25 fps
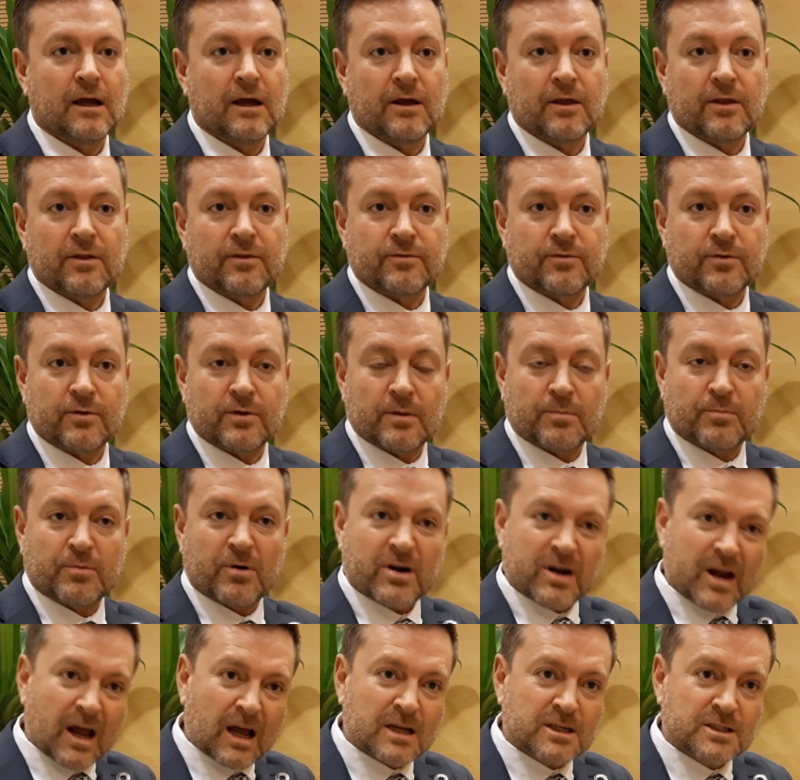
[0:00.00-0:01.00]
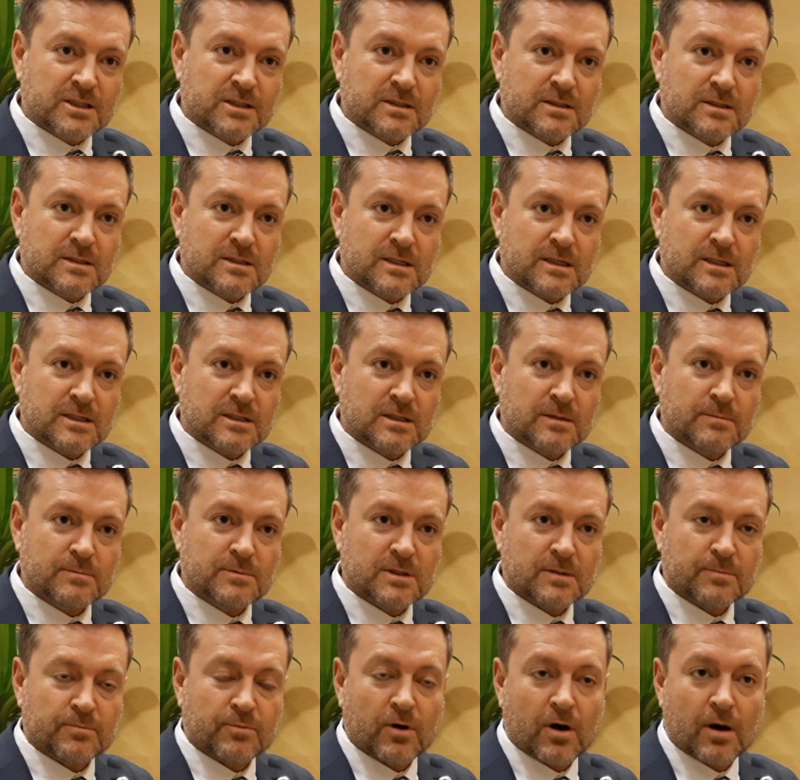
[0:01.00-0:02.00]
through the production systems,
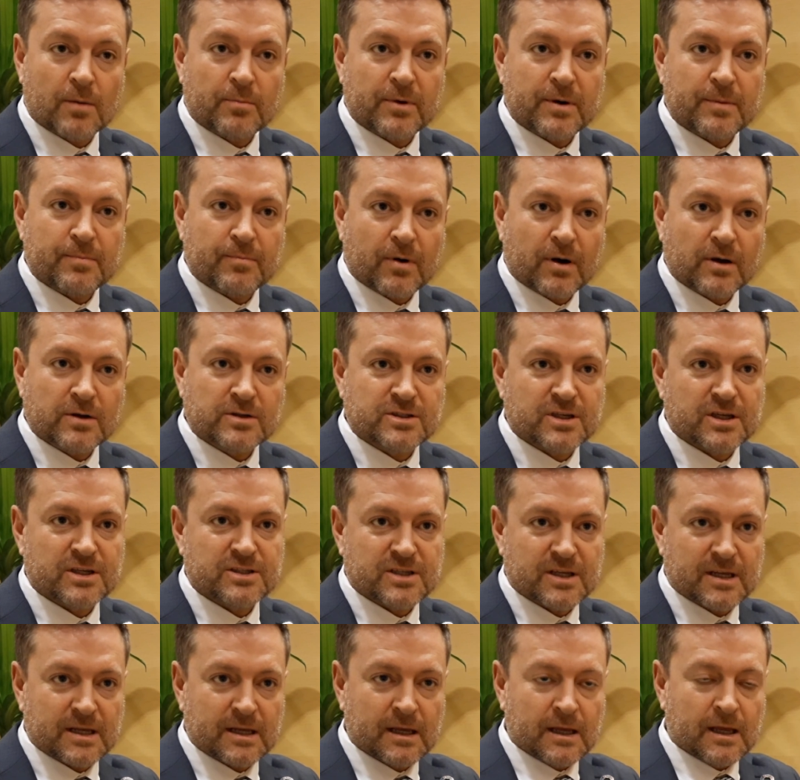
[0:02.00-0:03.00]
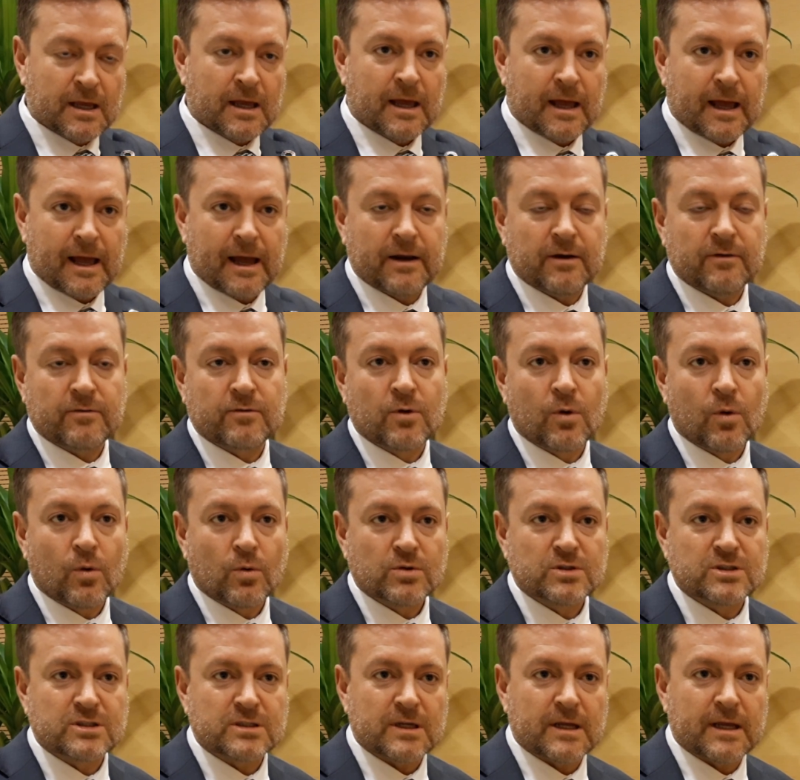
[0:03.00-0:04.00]
the primary processing, and of
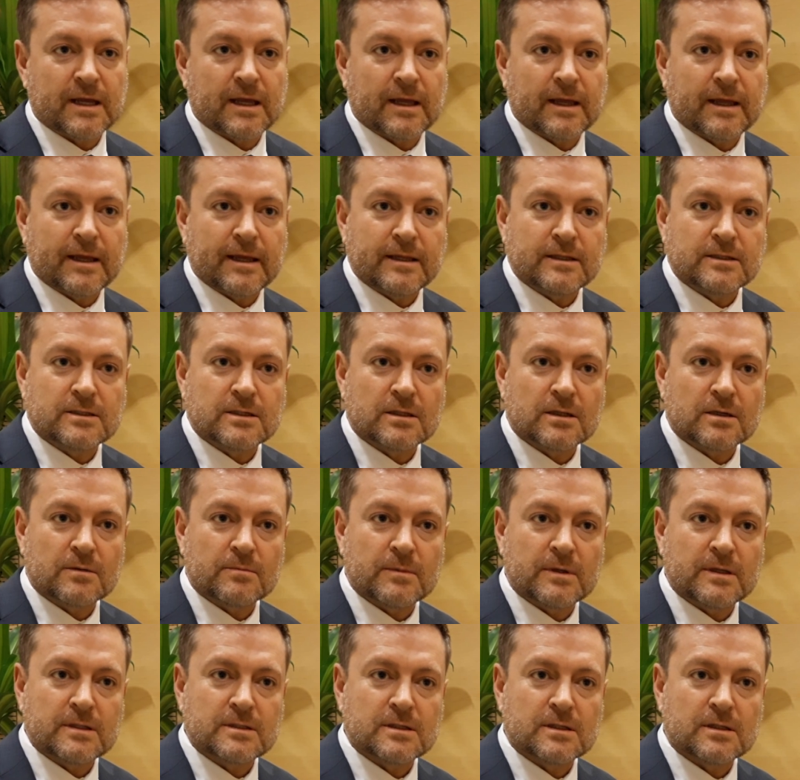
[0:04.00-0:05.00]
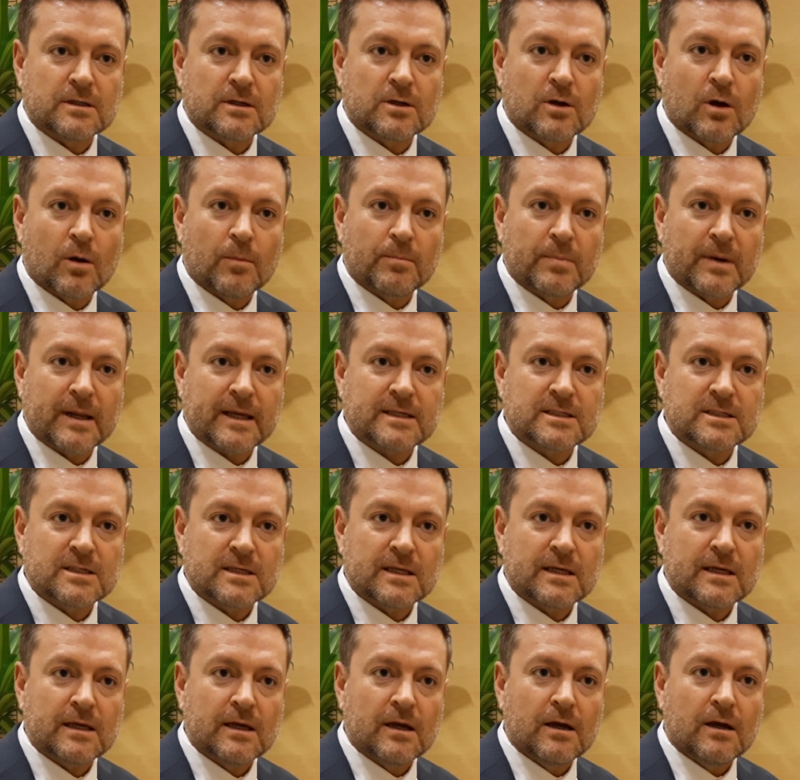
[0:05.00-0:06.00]
course into the
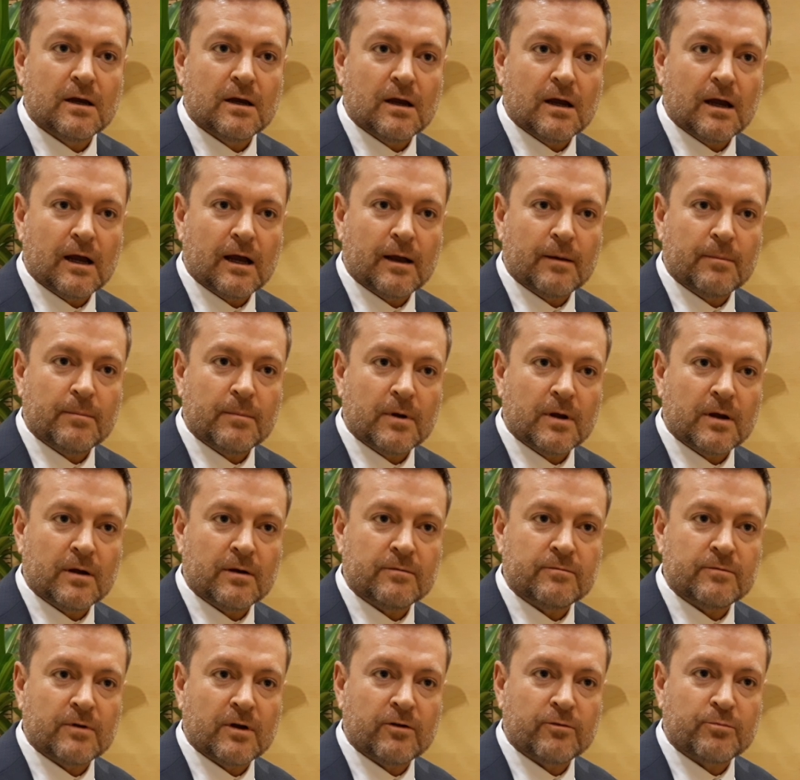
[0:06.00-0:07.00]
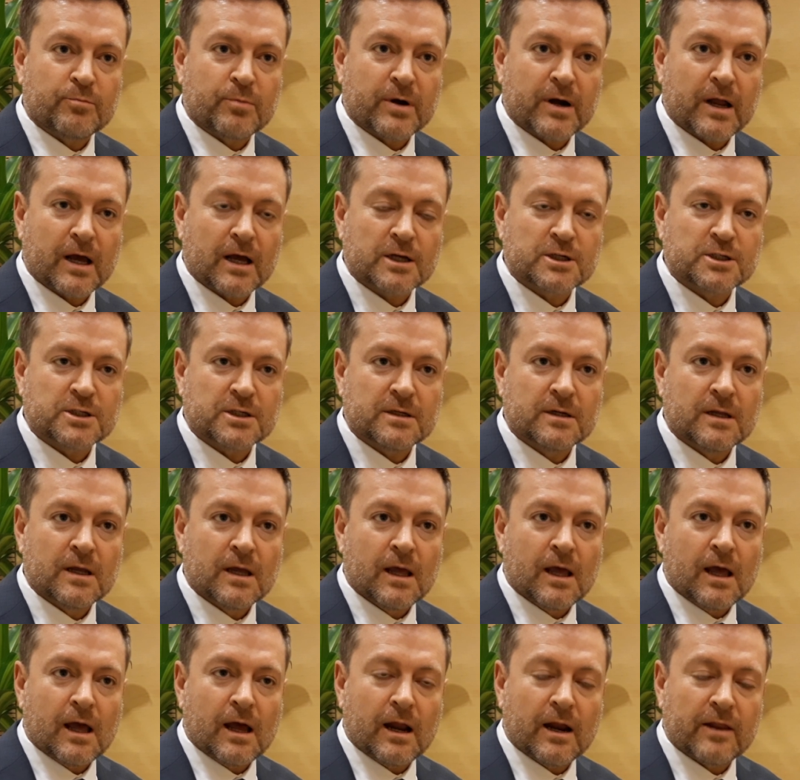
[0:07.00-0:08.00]
complexity of production.
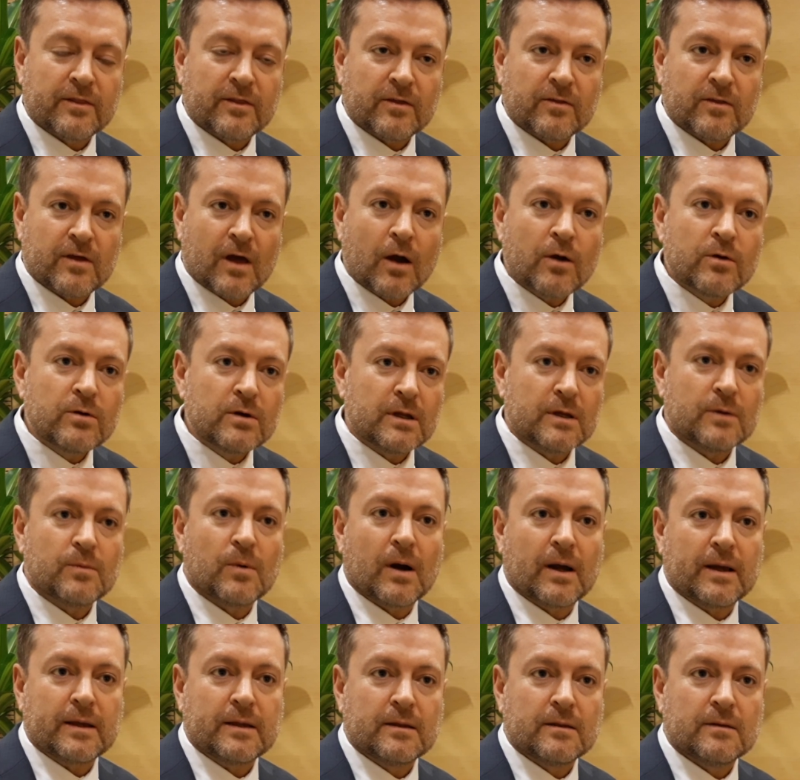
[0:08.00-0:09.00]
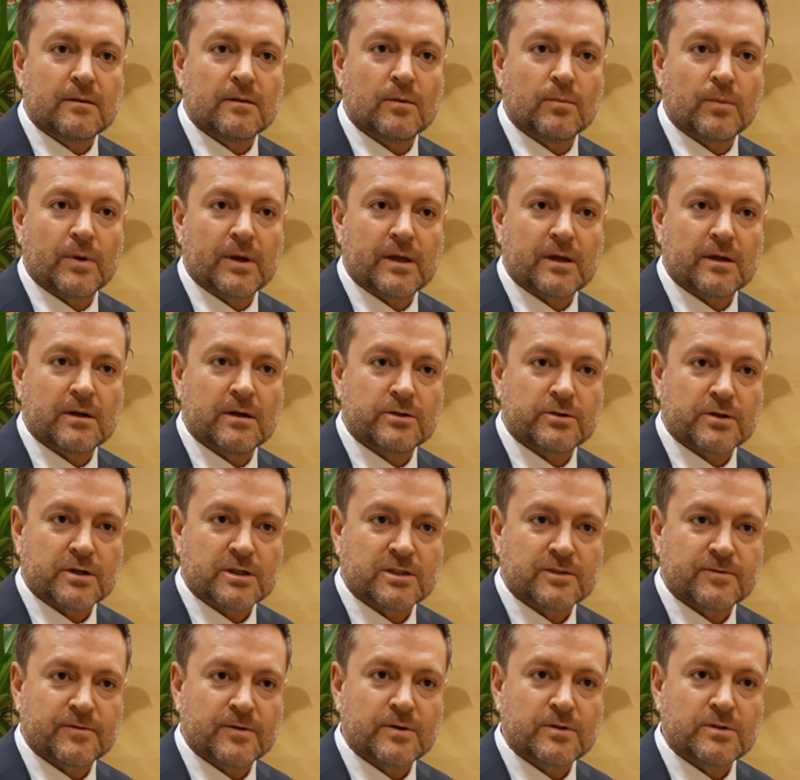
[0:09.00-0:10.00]
And I think the only way that we can
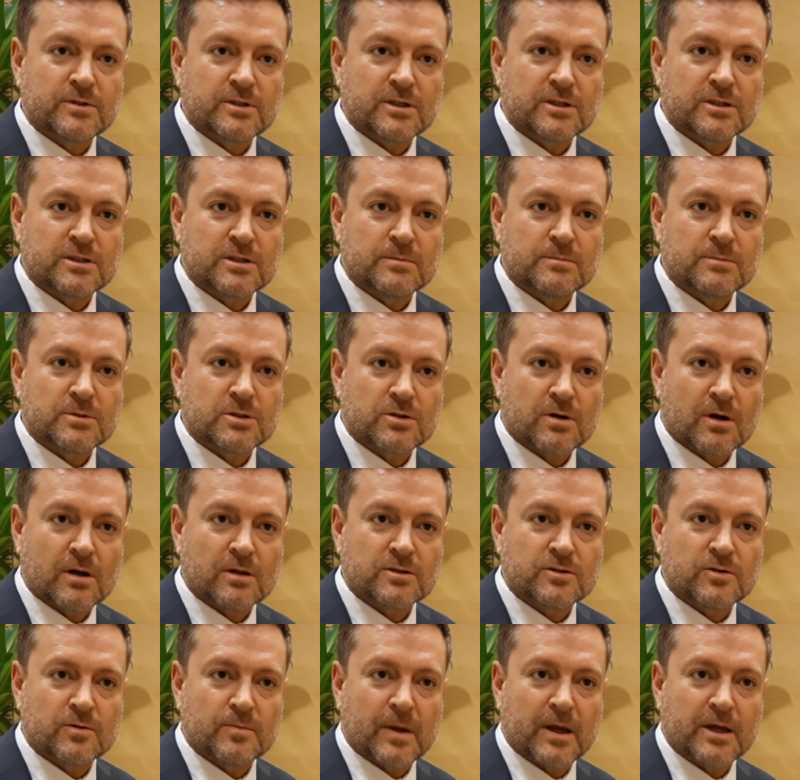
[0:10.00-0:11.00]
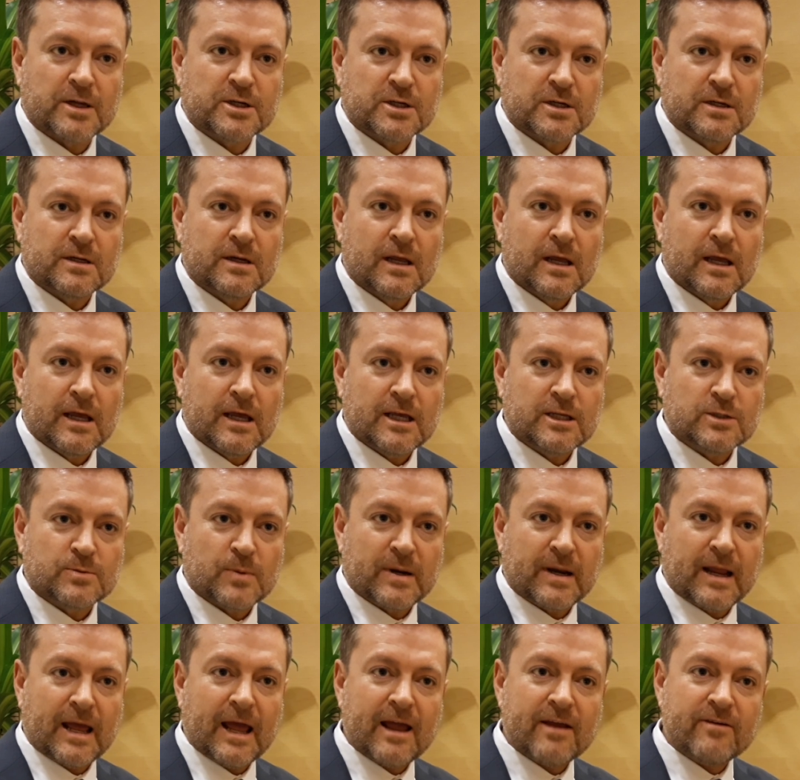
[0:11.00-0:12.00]
address food systems transformation is
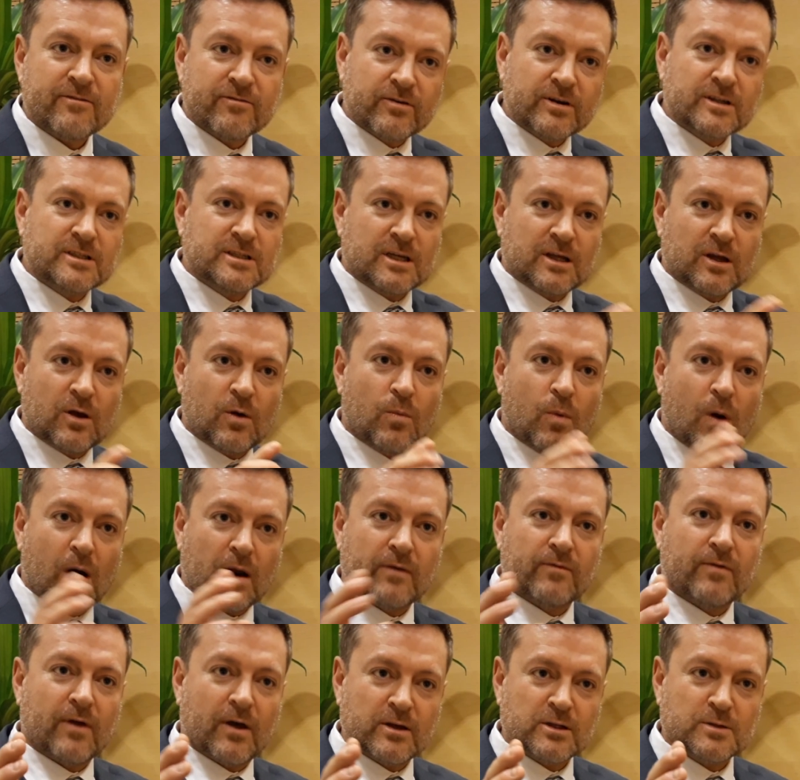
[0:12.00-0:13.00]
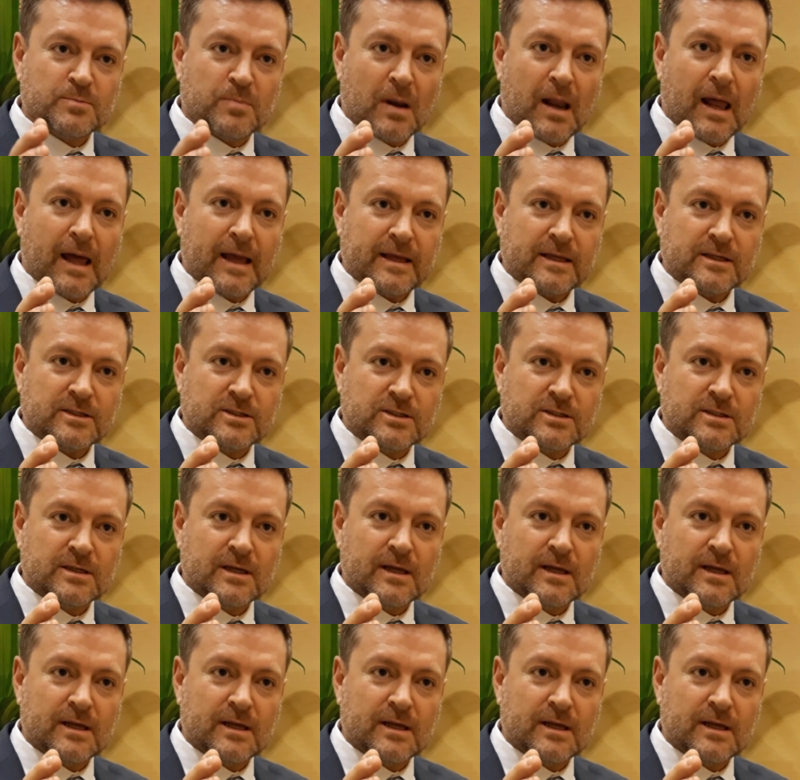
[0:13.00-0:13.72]
when every single one of those players